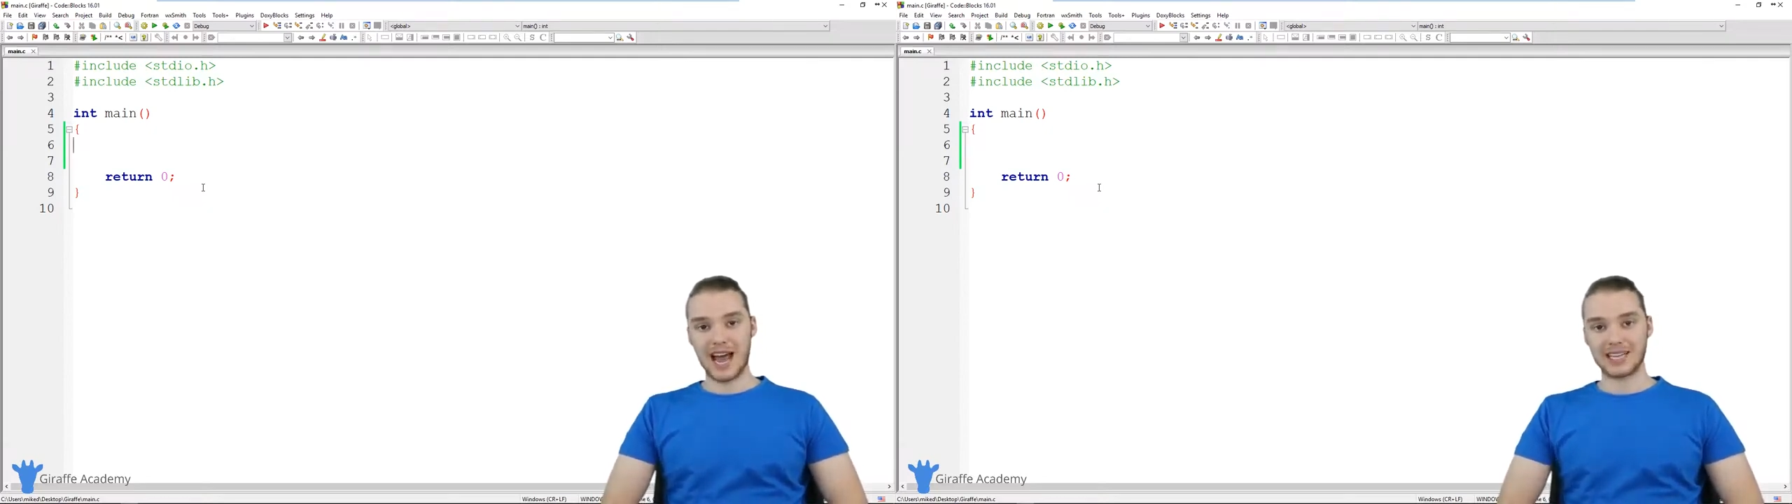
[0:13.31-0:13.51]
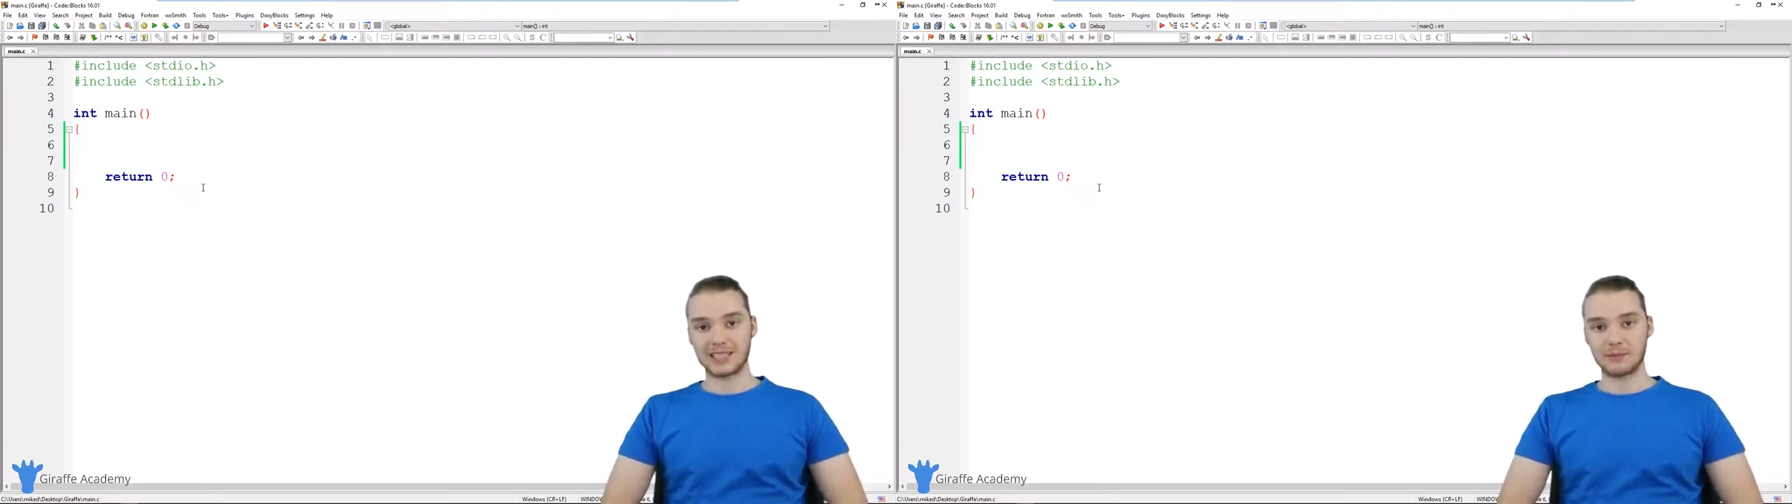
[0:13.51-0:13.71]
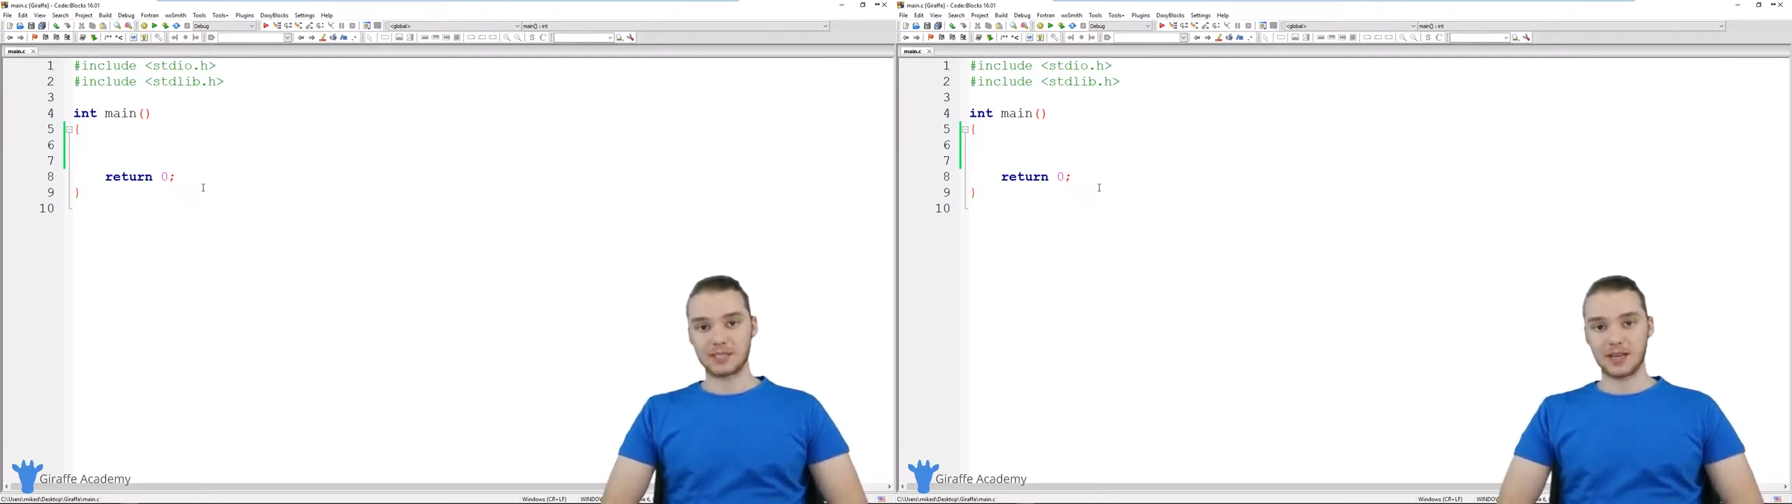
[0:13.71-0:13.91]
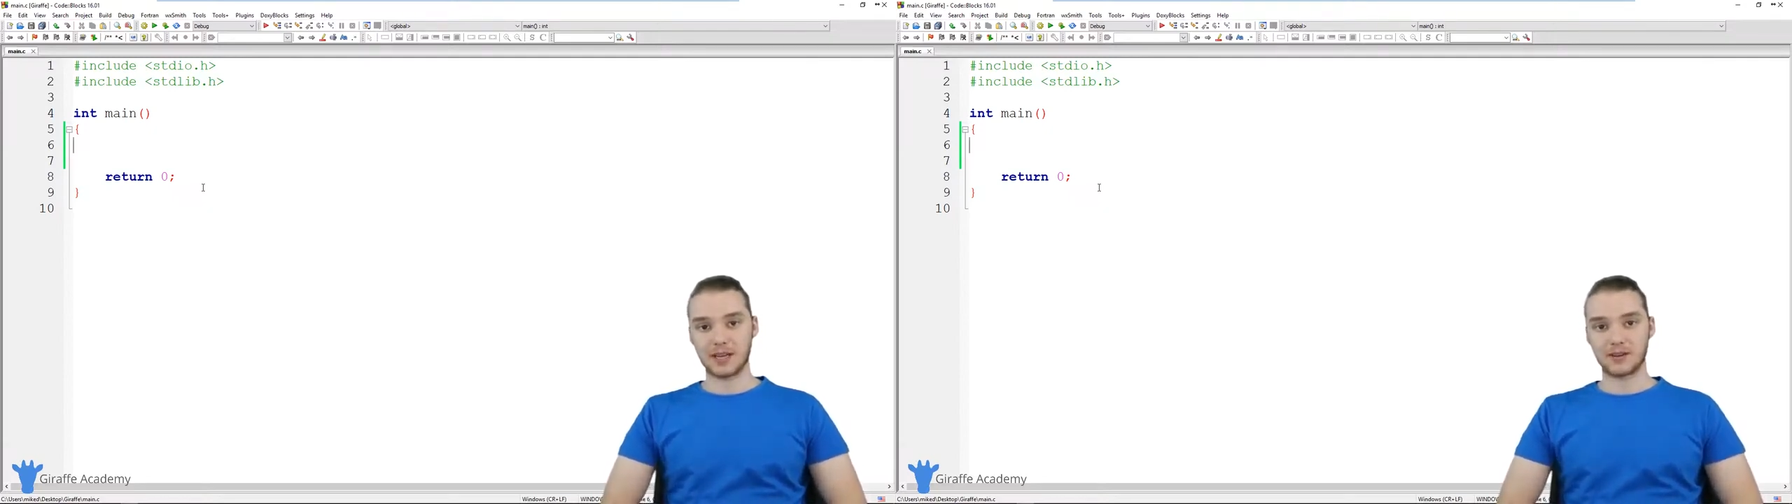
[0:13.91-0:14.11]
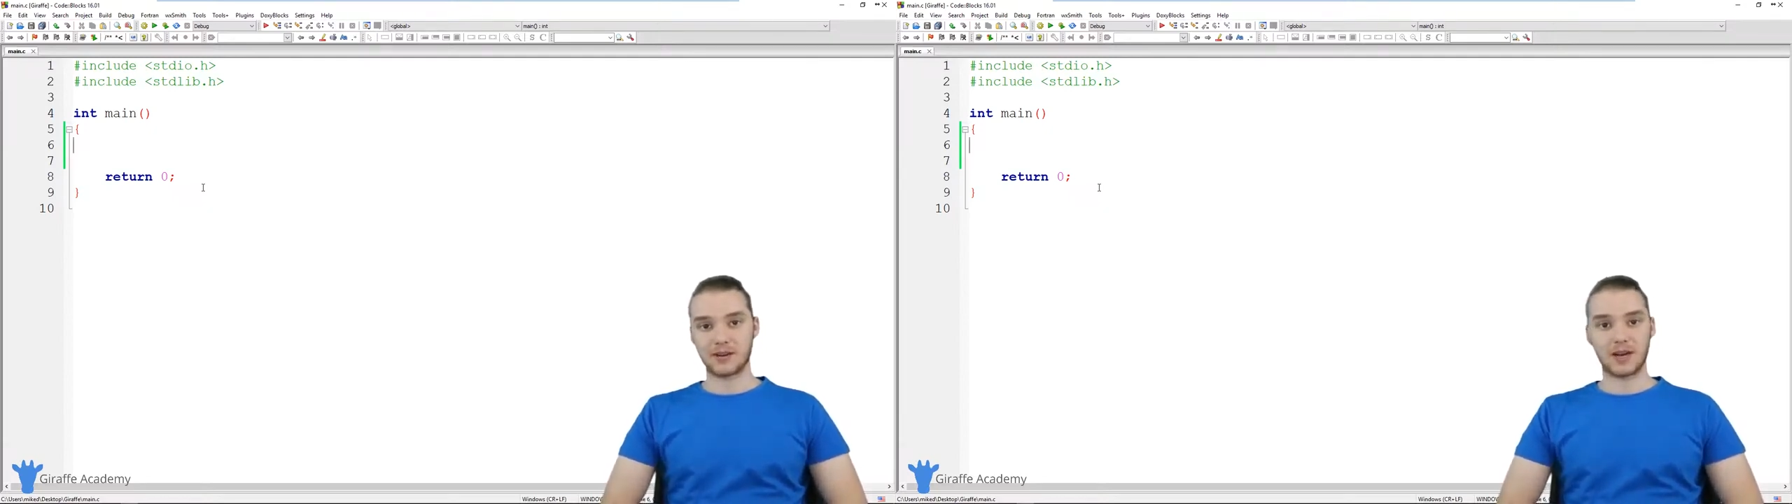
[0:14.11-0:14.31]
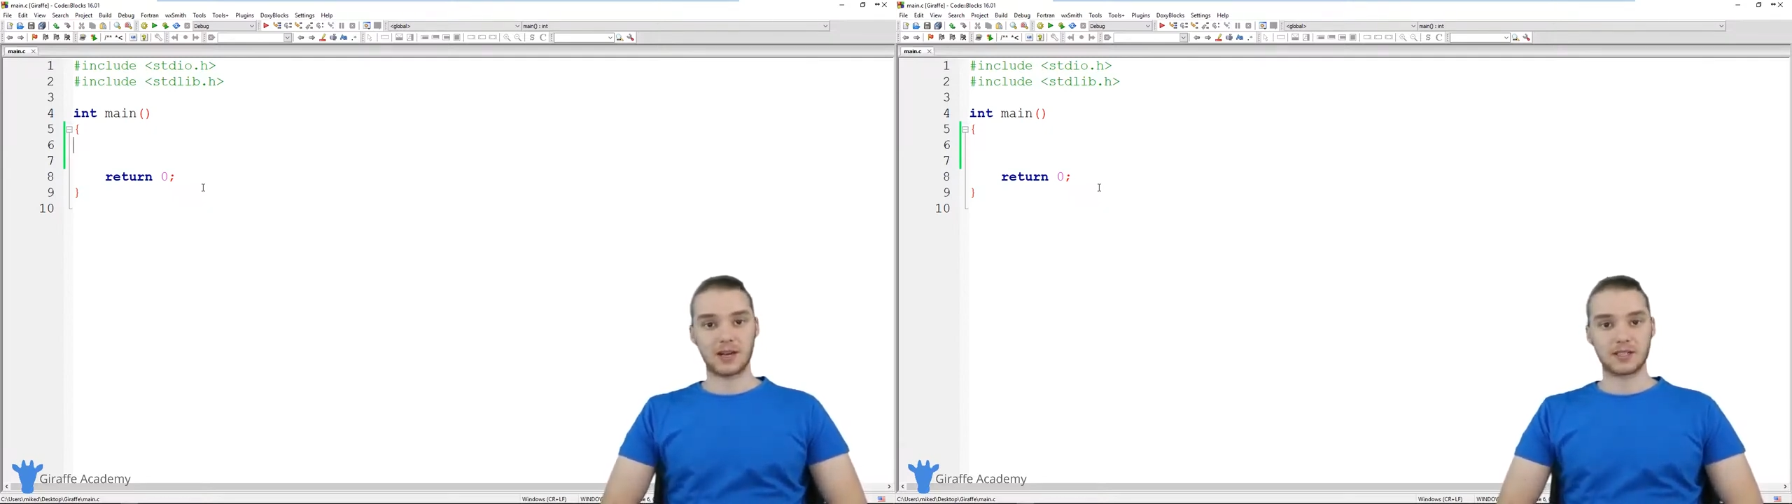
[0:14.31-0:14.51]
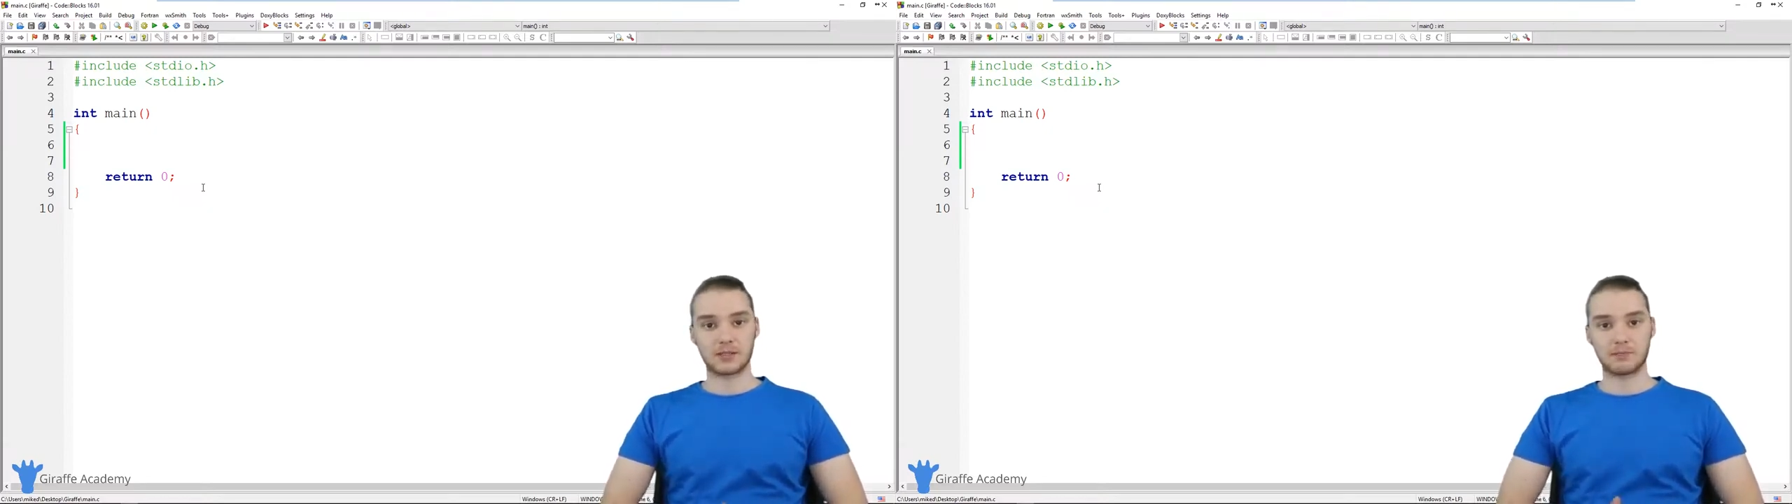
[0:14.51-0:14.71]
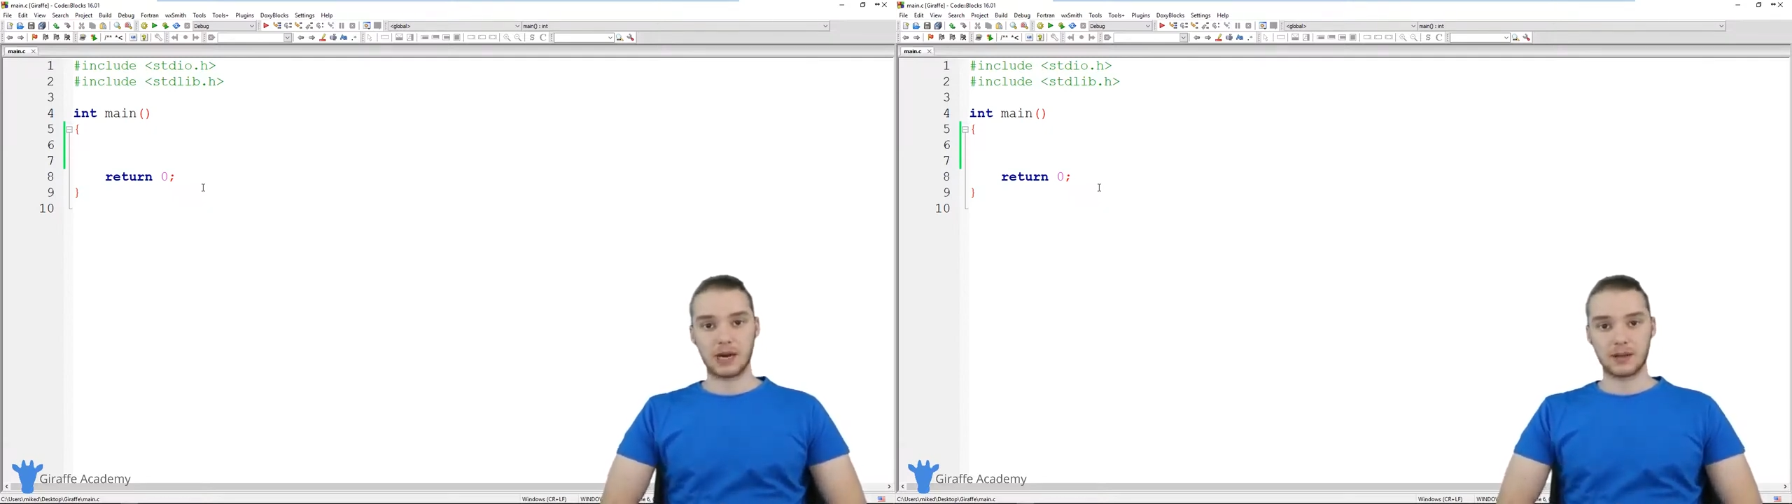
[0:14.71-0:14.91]
add them together, and
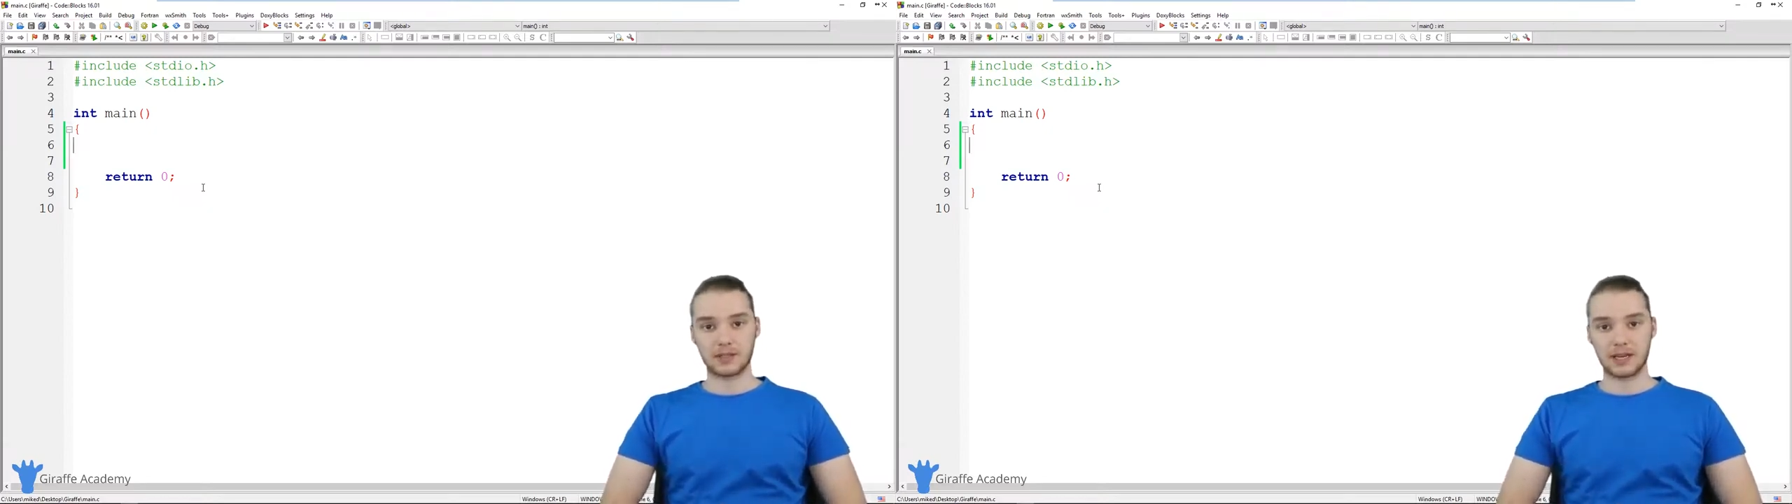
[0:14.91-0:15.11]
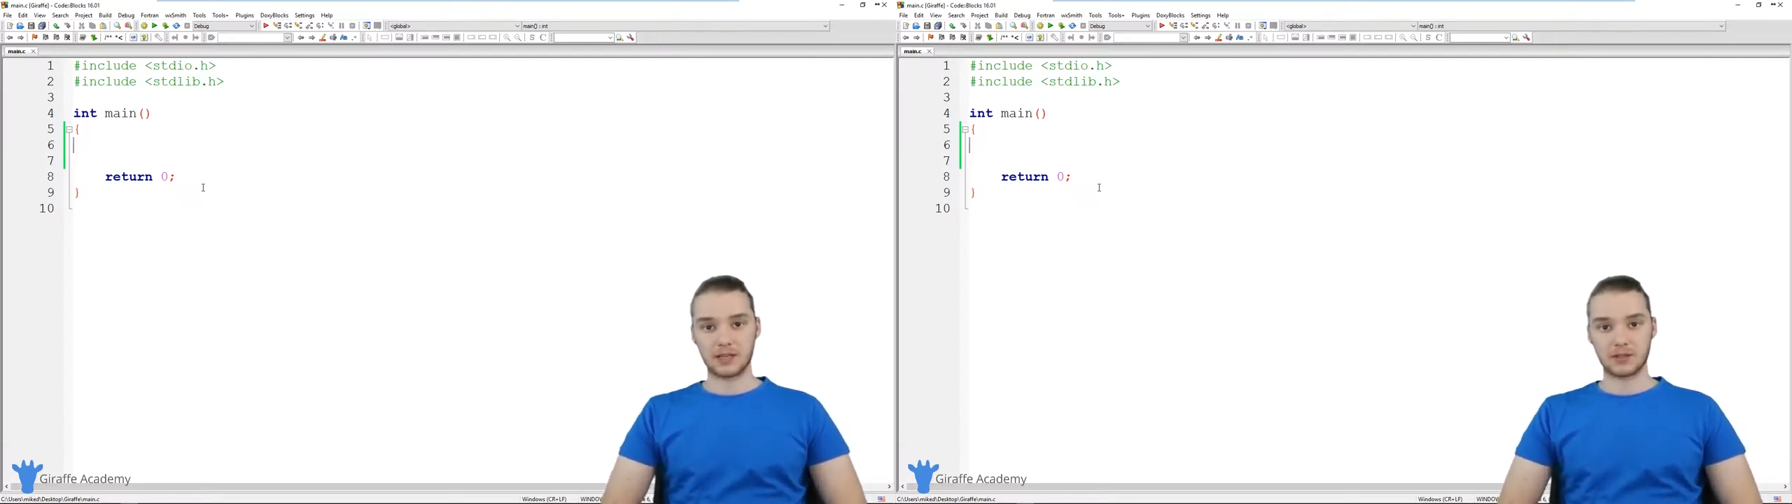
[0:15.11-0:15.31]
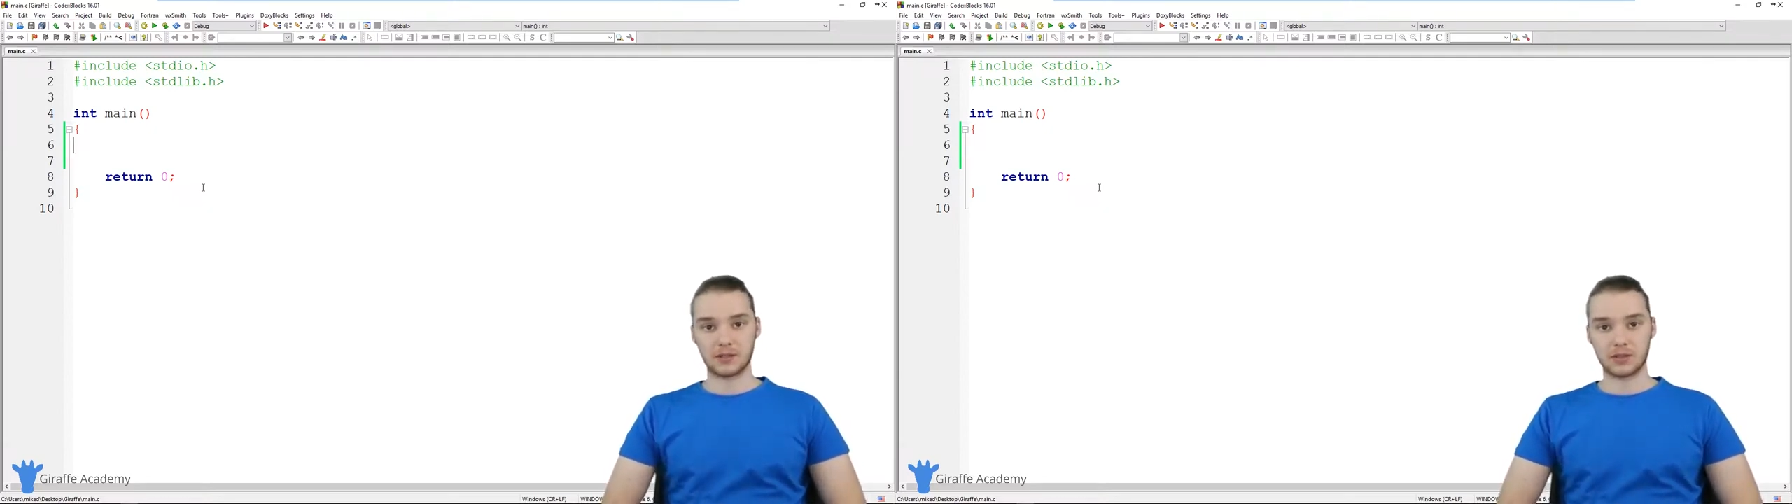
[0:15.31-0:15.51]
spit out the answer.